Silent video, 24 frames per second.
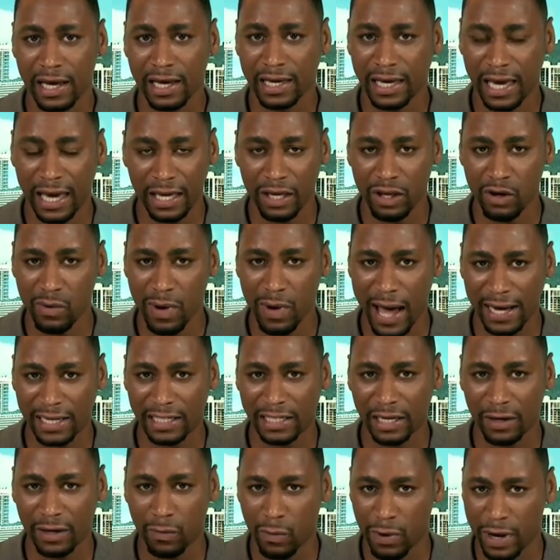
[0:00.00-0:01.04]
can you
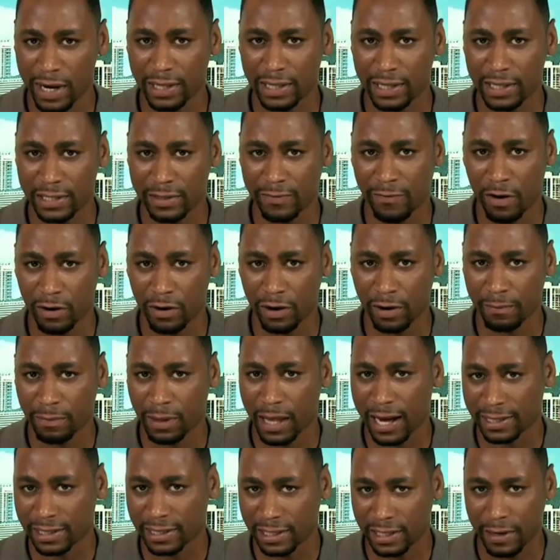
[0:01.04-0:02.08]
actually win this voting
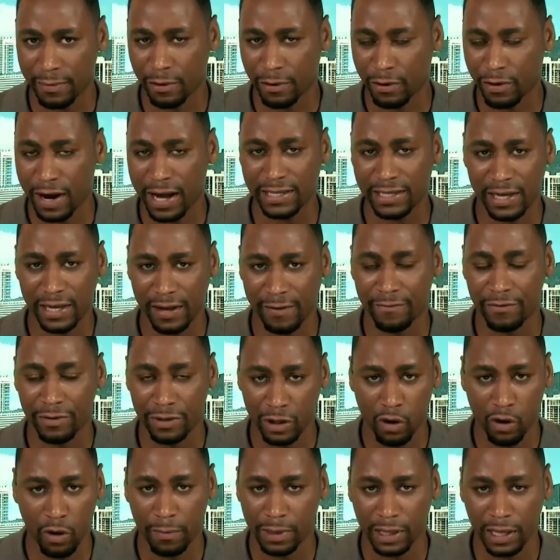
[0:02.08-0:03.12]
block that Democrats have
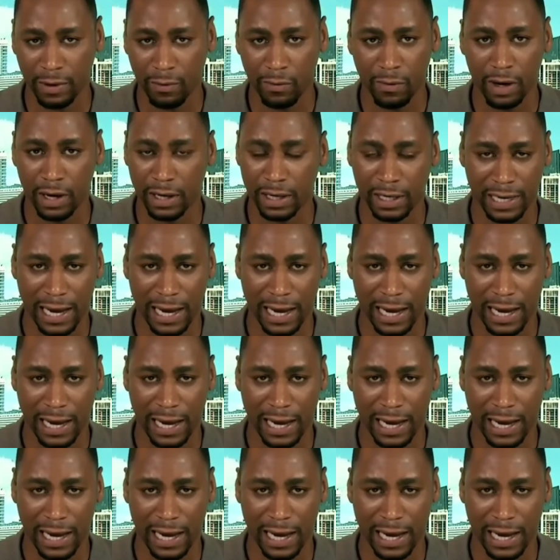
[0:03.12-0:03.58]
normally won?